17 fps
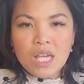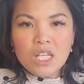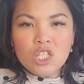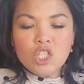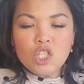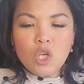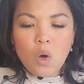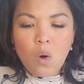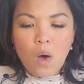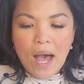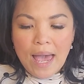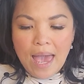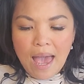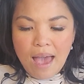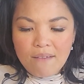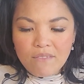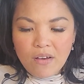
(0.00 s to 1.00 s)
So I
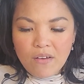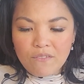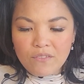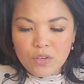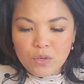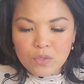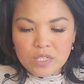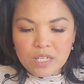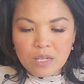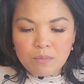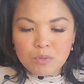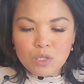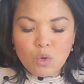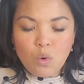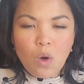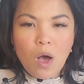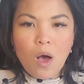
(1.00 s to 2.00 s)
have a few
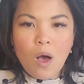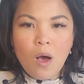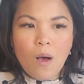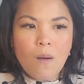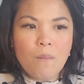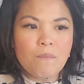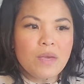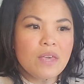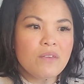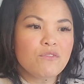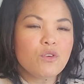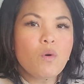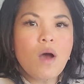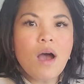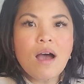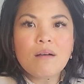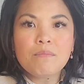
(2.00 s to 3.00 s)
tips. Um, if
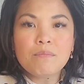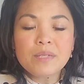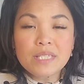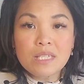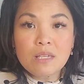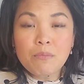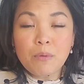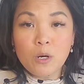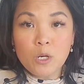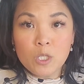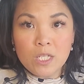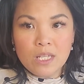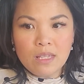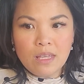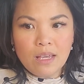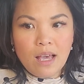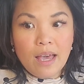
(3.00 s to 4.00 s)
you are a busy
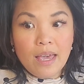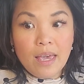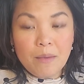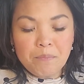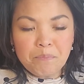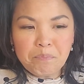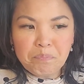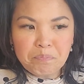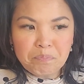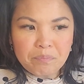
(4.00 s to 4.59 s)
person like I am,